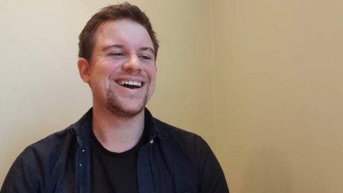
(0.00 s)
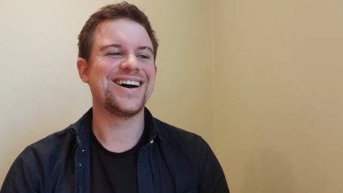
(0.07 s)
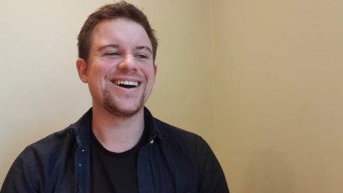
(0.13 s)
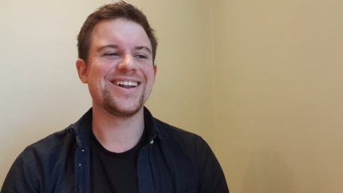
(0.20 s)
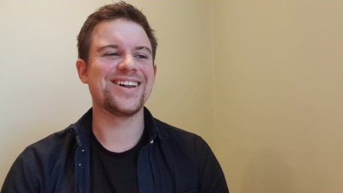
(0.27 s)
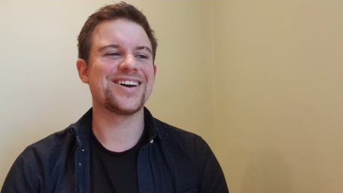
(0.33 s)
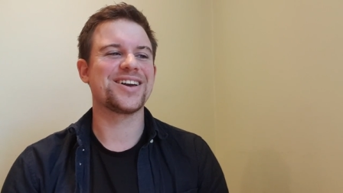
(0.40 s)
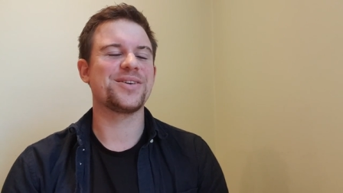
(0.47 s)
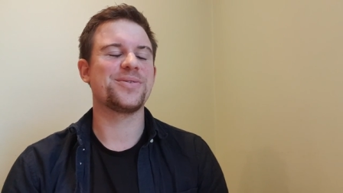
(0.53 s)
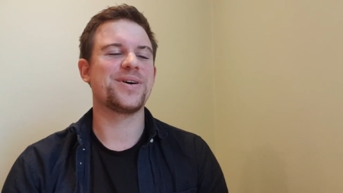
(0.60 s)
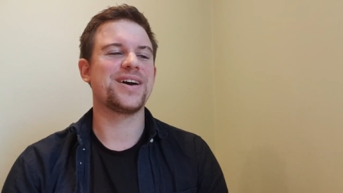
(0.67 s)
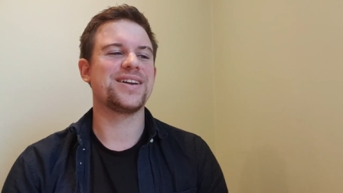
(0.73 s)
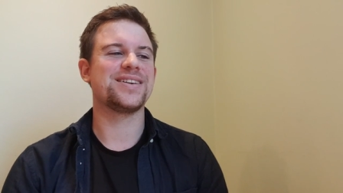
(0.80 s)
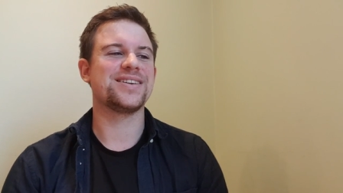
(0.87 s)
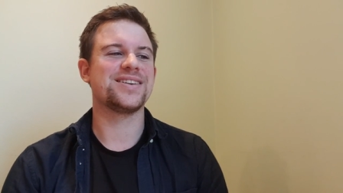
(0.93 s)
I like it
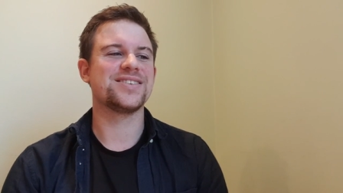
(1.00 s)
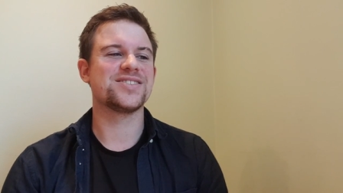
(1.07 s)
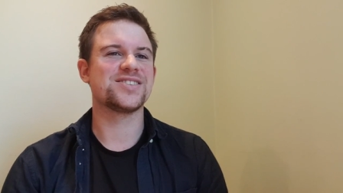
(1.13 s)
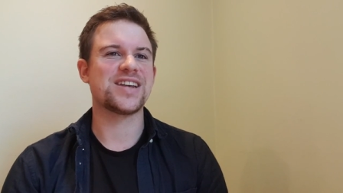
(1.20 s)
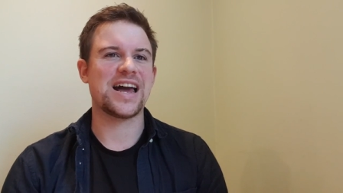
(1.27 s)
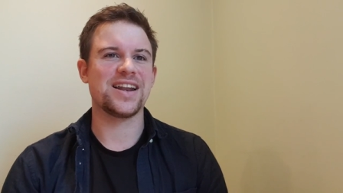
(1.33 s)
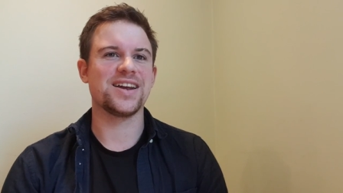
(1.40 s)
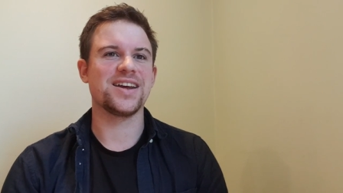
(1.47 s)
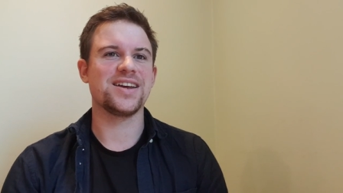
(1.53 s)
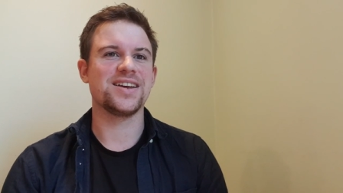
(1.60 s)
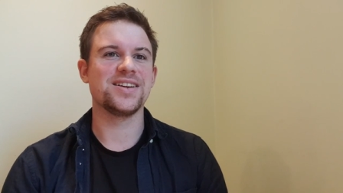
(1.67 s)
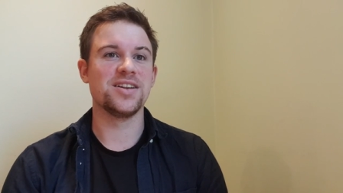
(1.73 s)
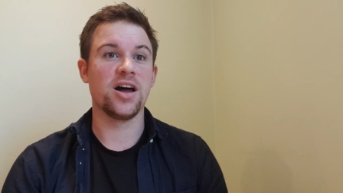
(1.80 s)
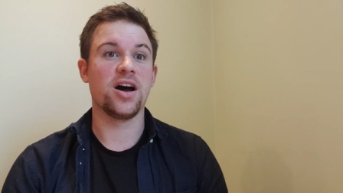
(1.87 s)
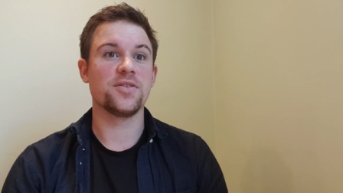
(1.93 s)
when Sally
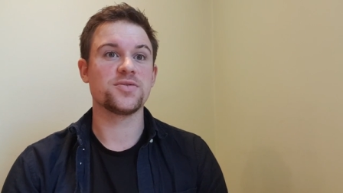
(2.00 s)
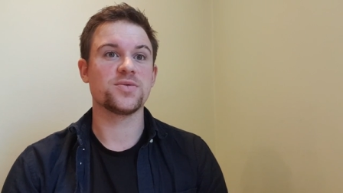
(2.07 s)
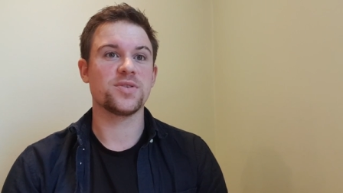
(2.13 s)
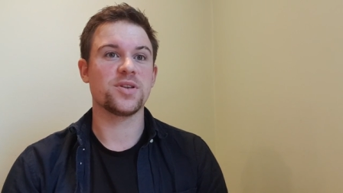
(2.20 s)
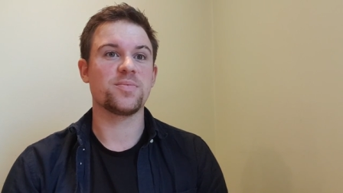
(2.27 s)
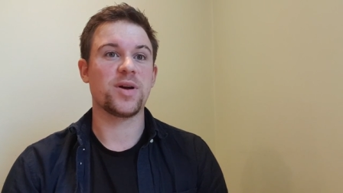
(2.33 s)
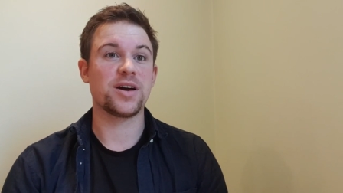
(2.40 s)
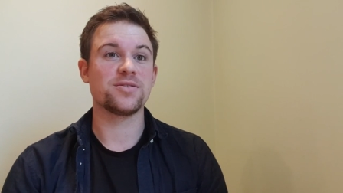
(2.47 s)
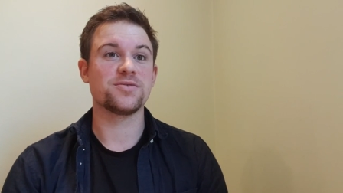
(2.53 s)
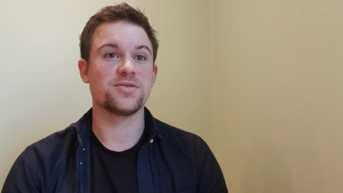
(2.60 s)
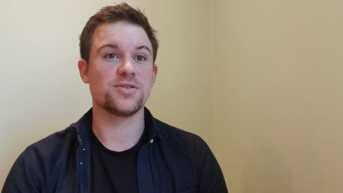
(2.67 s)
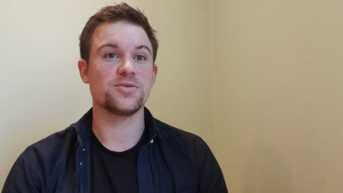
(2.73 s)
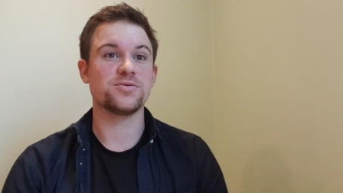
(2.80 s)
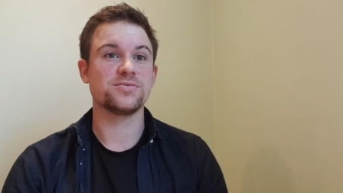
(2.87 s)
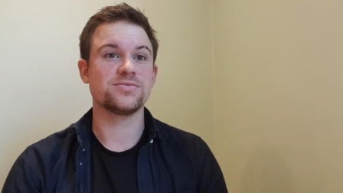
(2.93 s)
laughs with a
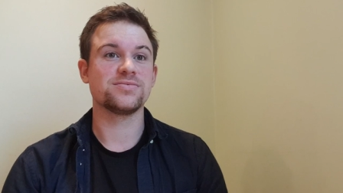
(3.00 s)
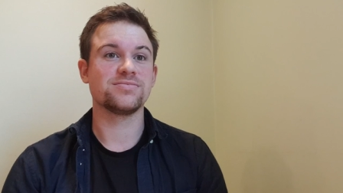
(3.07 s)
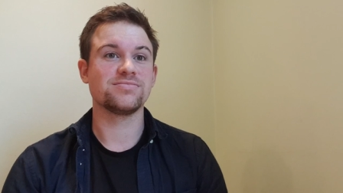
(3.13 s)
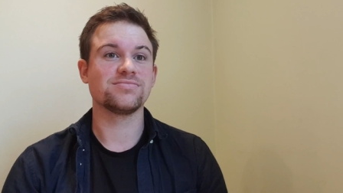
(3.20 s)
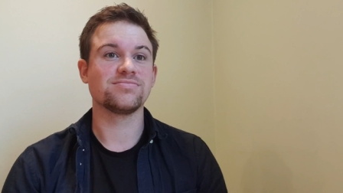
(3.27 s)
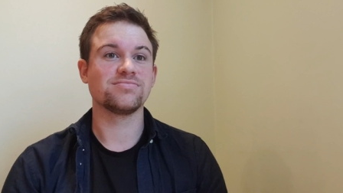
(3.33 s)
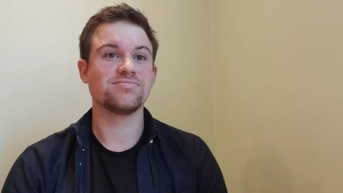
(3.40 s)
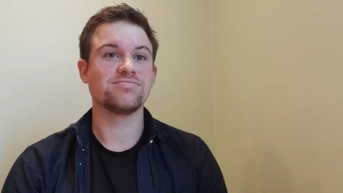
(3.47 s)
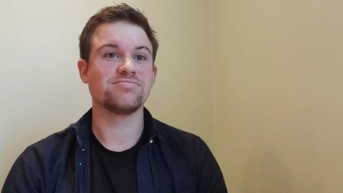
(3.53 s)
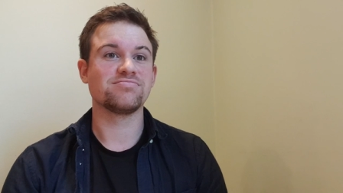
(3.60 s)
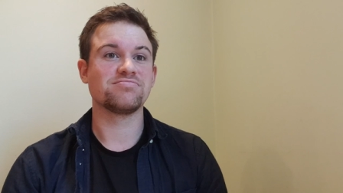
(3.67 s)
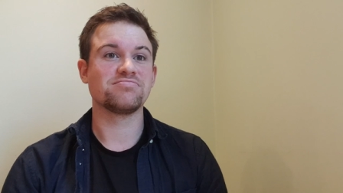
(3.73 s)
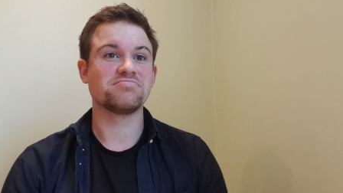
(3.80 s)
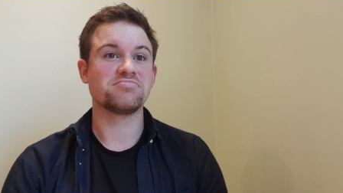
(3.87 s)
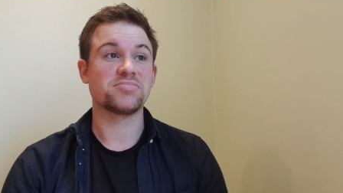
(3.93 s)
mouthful.
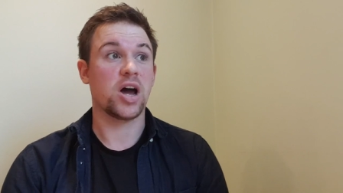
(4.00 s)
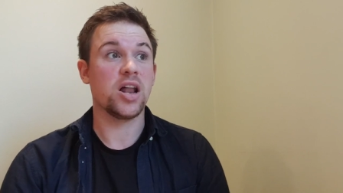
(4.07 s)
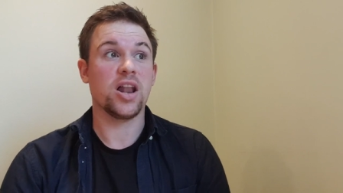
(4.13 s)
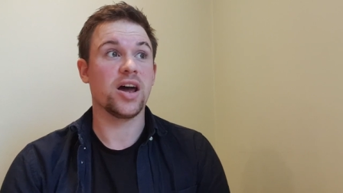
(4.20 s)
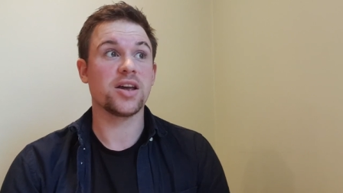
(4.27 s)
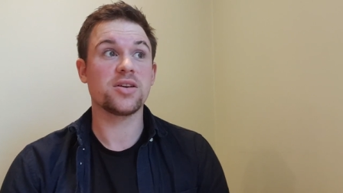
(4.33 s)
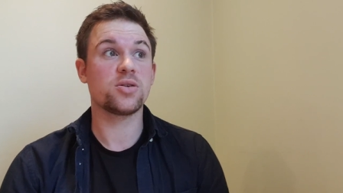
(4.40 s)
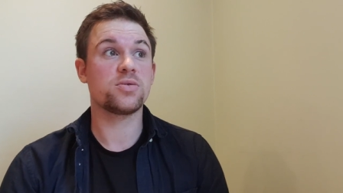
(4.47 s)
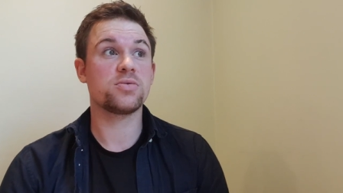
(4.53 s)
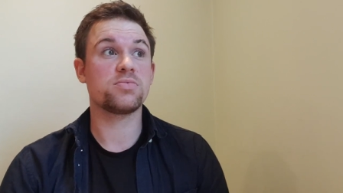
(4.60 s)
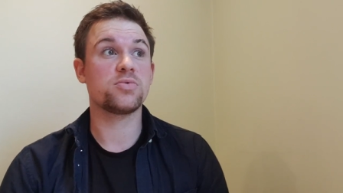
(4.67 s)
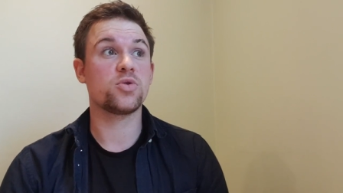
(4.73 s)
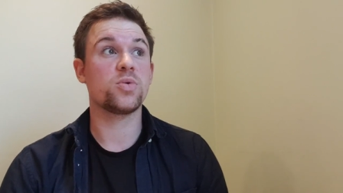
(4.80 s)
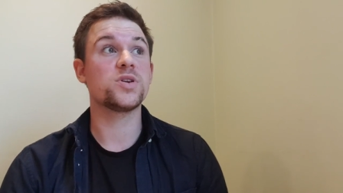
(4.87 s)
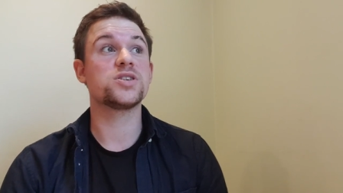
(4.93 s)
I like
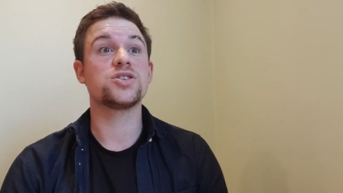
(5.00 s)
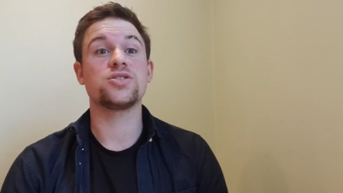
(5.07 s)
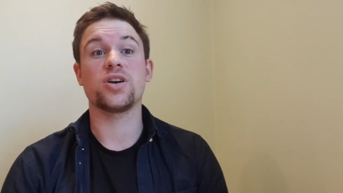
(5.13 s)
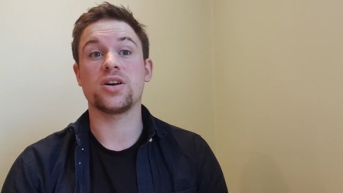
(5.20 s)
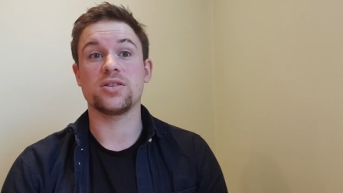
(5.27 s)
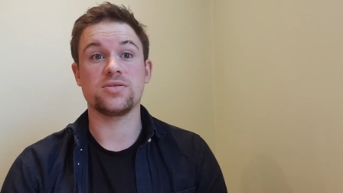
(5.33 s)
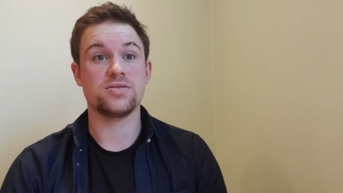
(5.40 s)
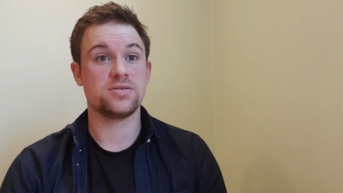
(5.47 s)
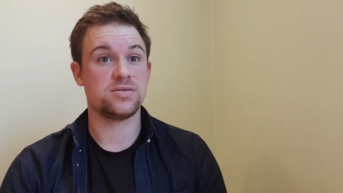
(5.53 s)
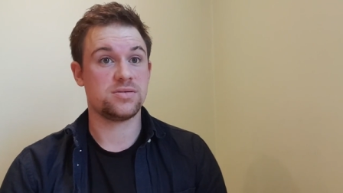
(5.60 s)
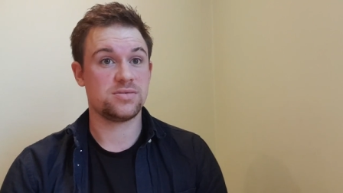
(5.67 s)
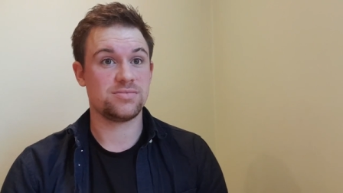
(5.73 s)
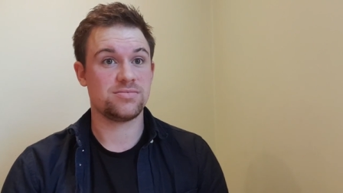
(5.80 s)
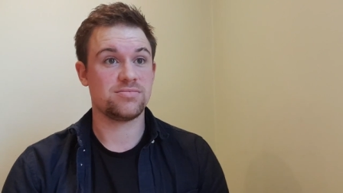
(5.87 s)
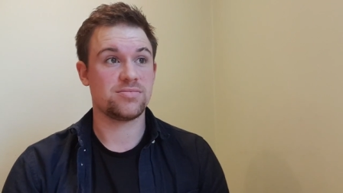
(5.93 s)
quiz shows.